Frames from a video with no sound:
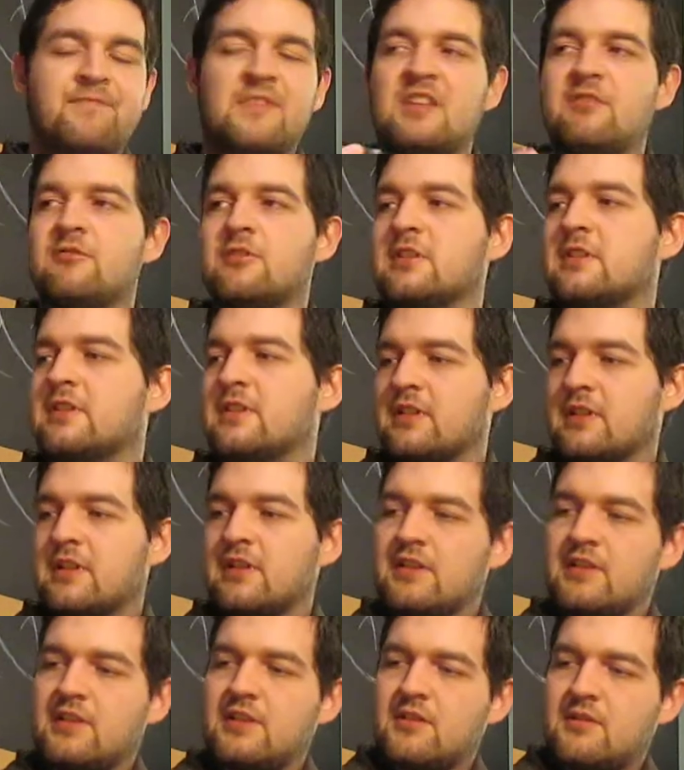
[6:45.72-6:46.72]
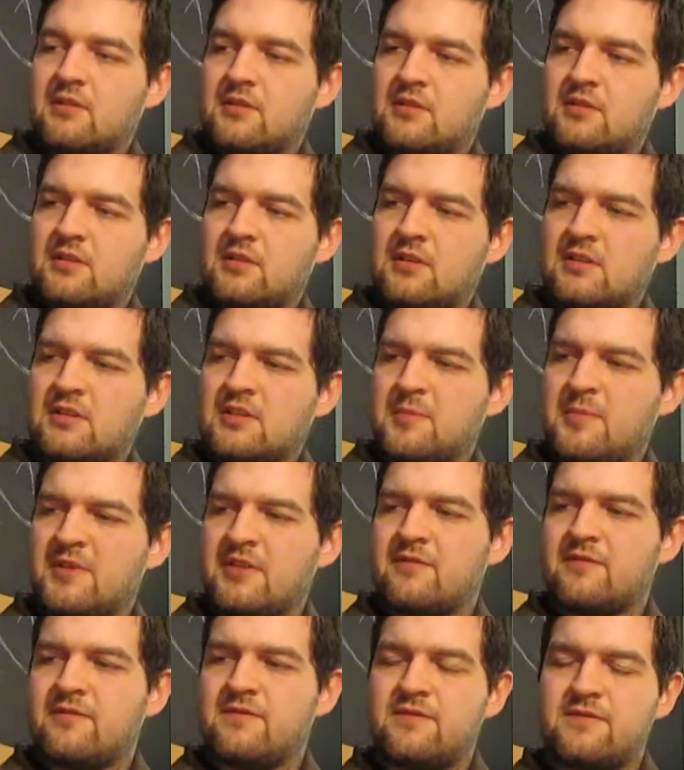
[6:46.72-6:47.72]
Right, okay, yeah, it's a bit
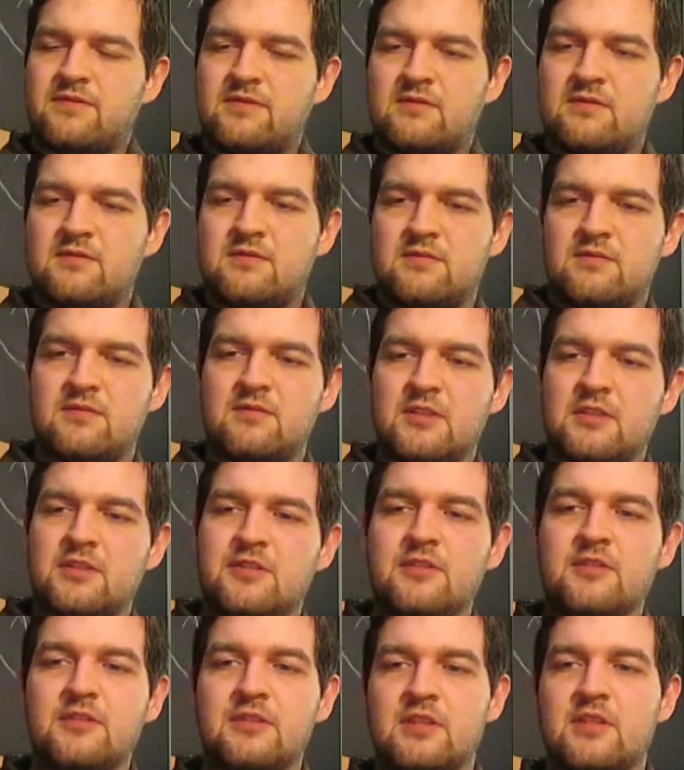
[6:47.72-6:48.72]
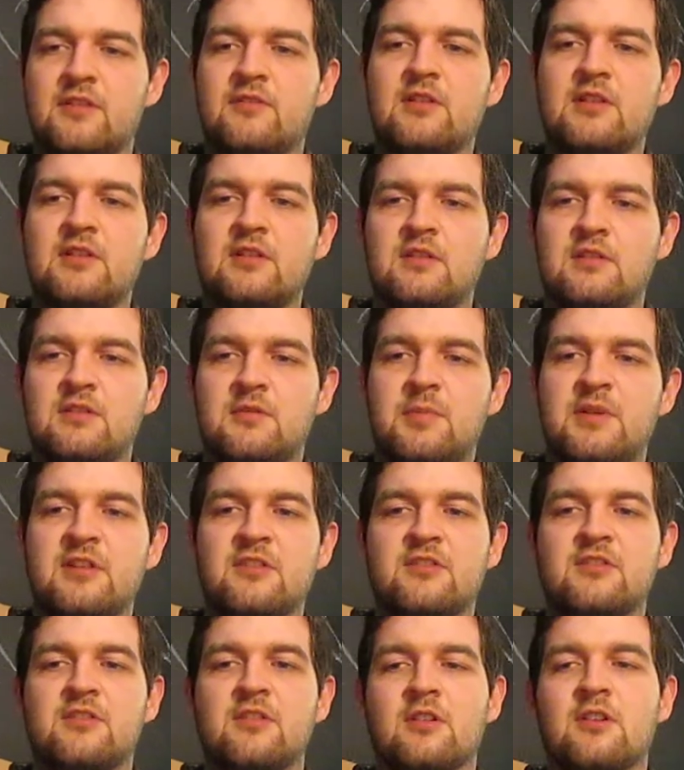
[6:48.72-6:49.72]
of, well, I shouldn't say really, it's a bit of
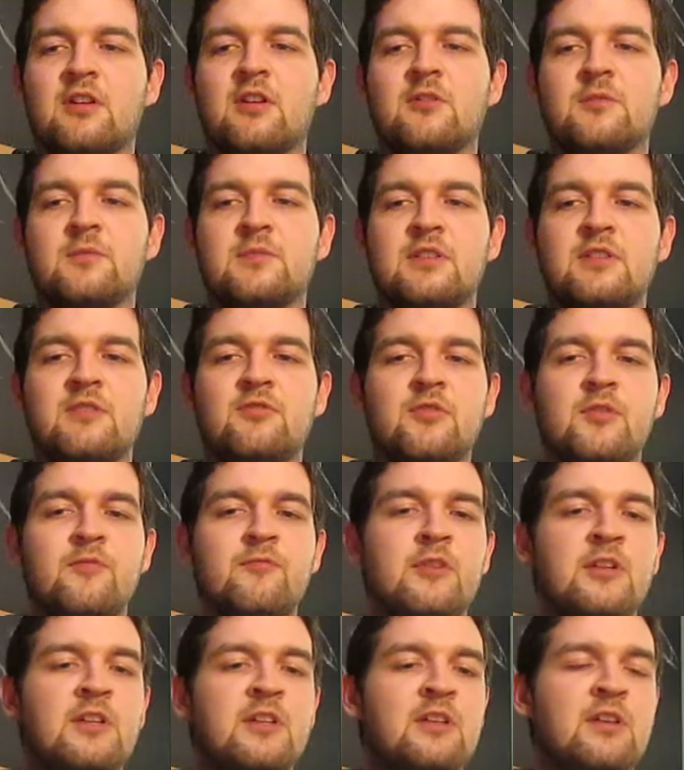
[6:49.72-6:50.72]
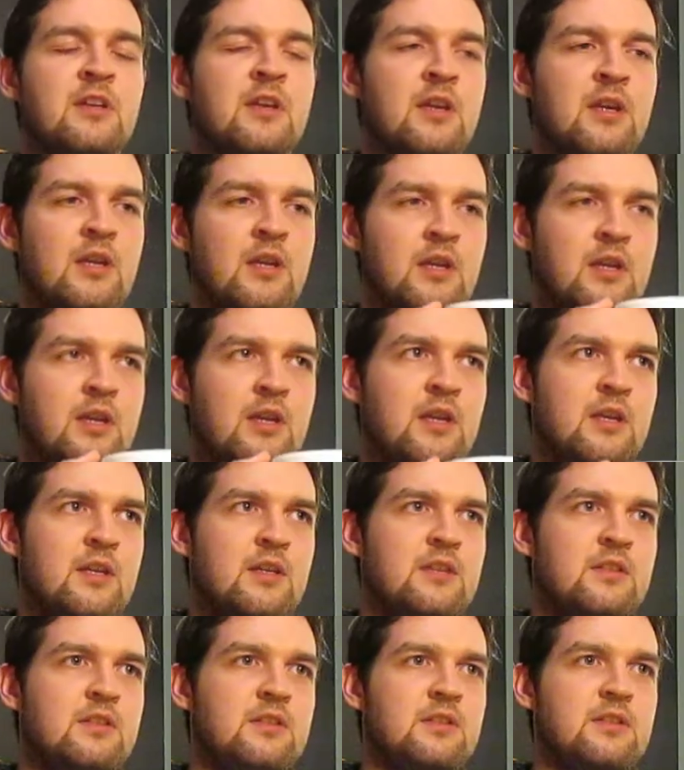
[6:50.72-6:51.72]
Stockholm syndrome really.
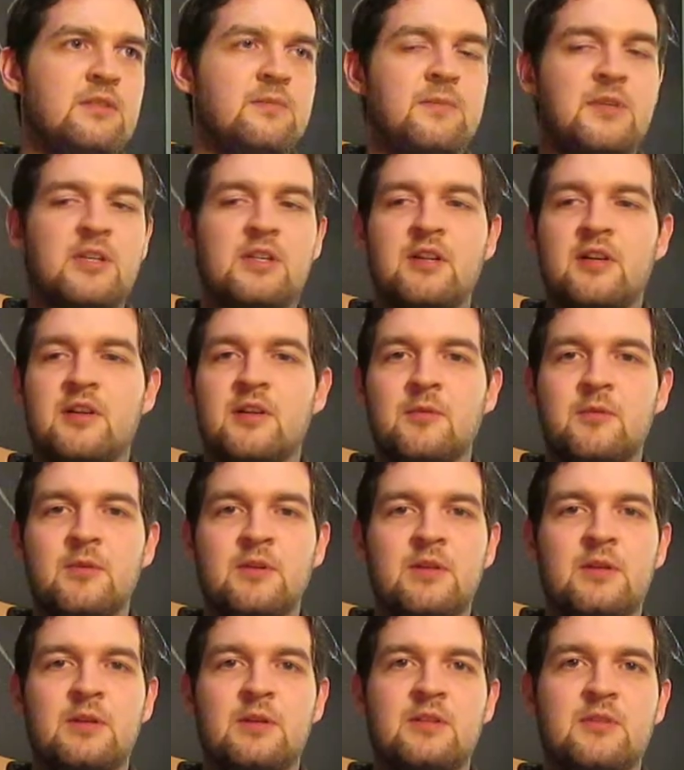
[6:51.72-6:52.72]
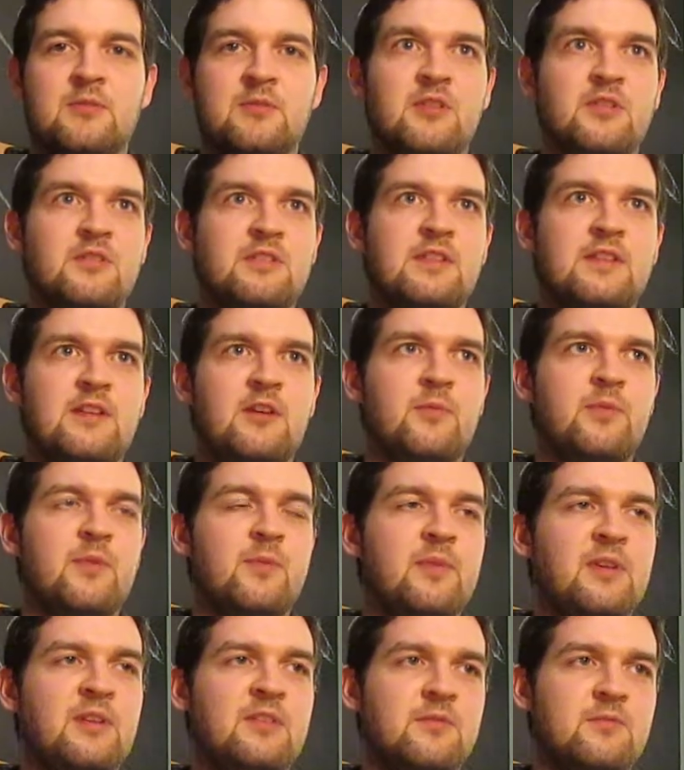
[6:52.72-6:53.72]
This guy at work, sometimes he's helping
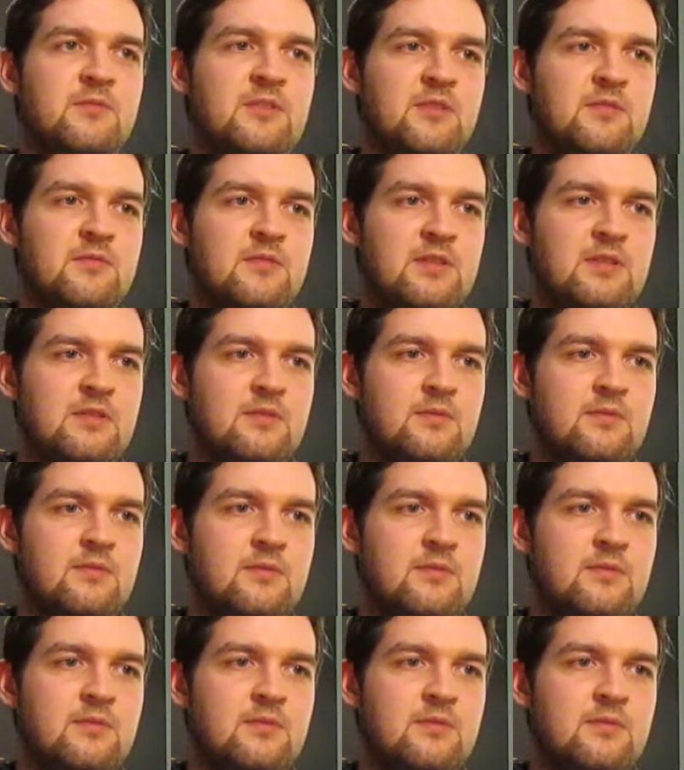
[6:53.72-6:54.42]
me, sometimes he's